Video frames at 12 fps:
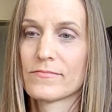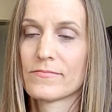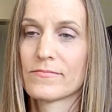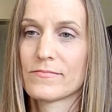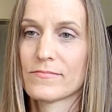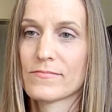
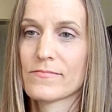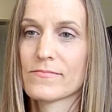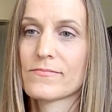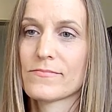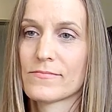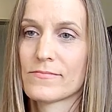
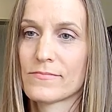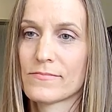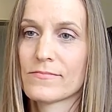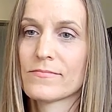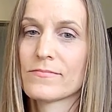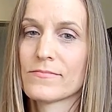
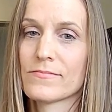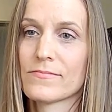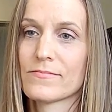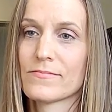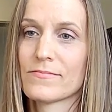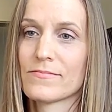
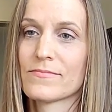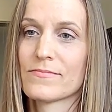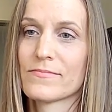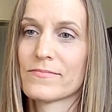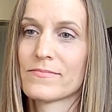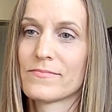
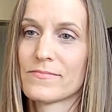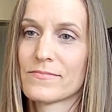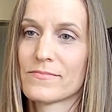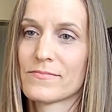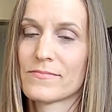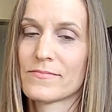
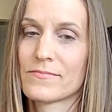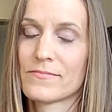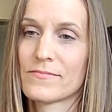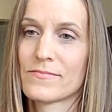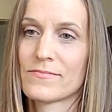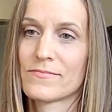
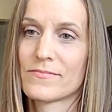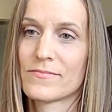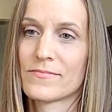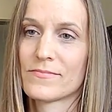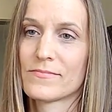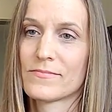
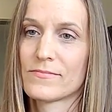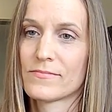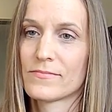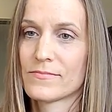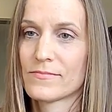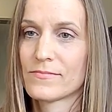
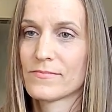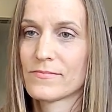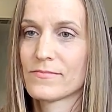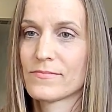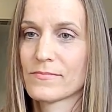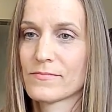
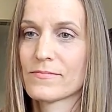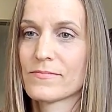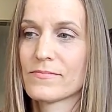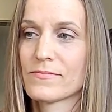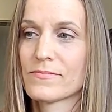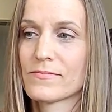
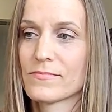(silent)